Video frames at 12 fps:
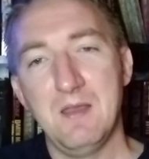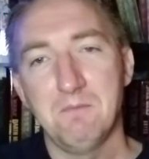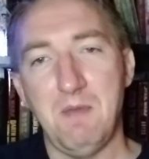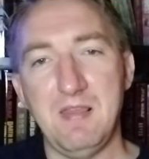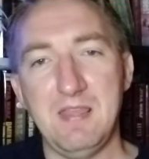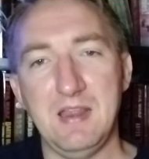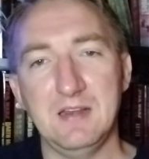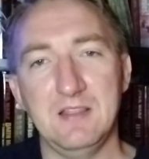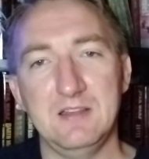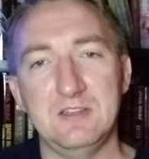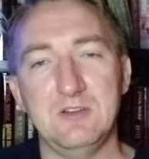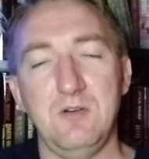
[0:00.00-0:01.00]
by the end of
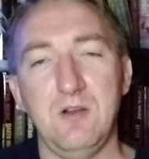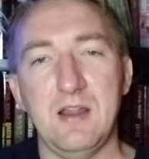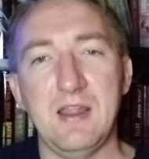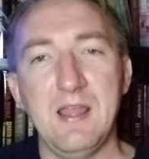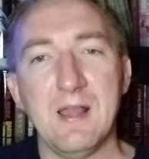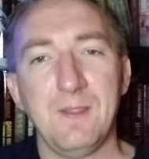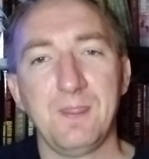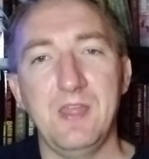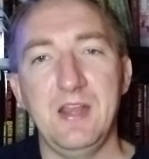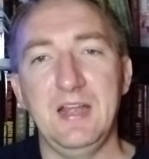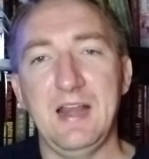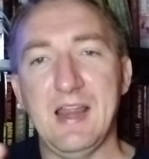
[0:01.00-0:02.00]
the story
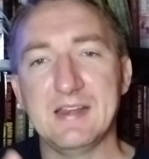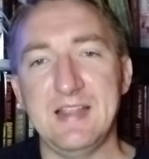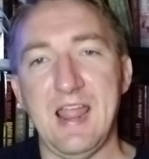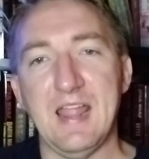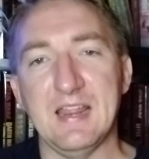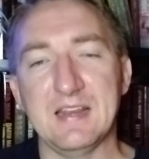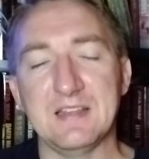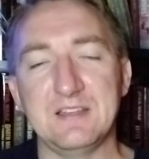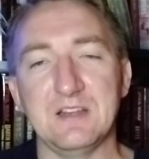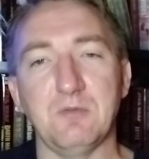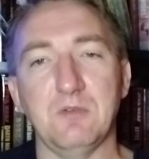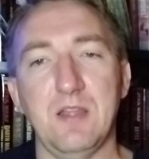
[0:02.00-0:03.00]
than an
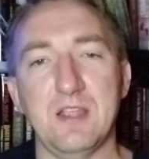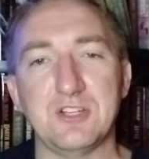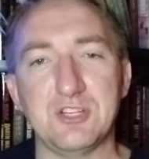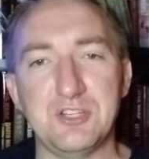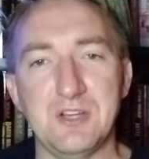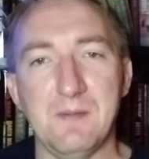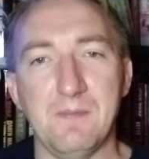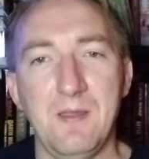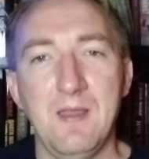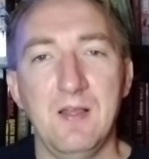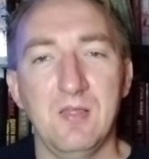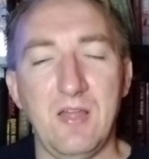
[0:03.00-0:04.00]
antagonistic relationship,
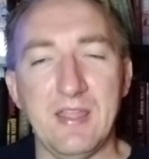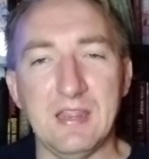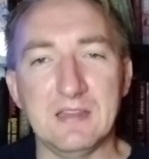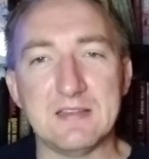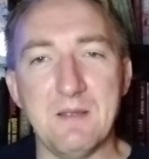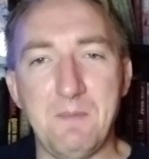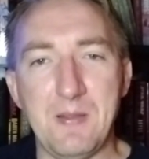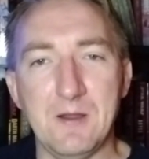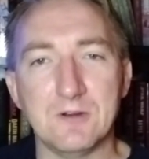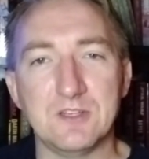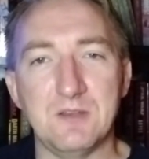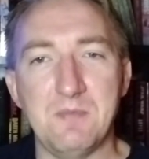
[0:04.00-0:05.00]
like it
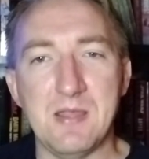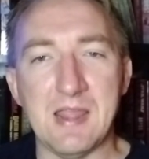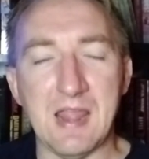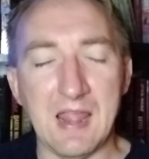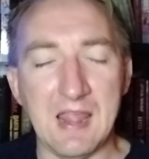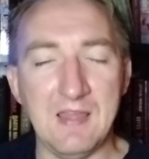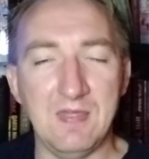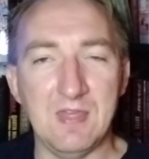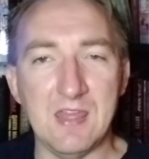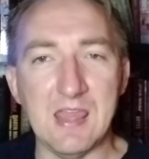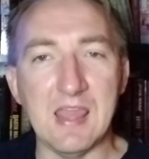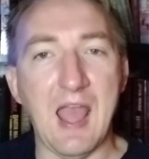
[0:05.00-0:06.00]
appears to be in
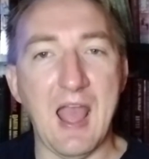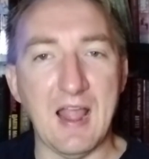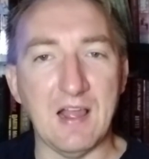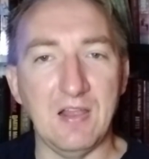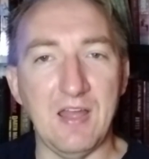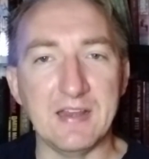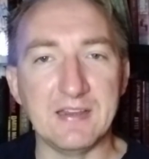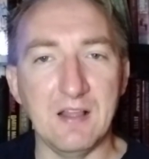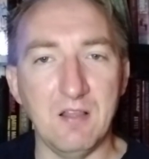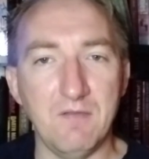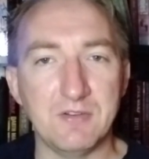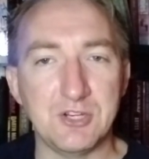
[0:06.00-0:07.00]
the Acolyte
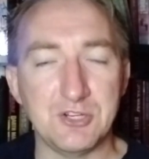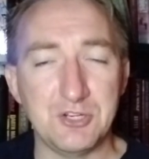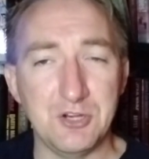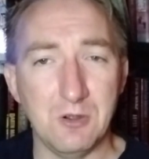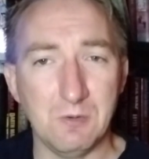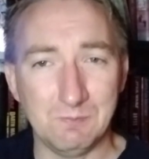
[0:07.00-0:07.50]
television show.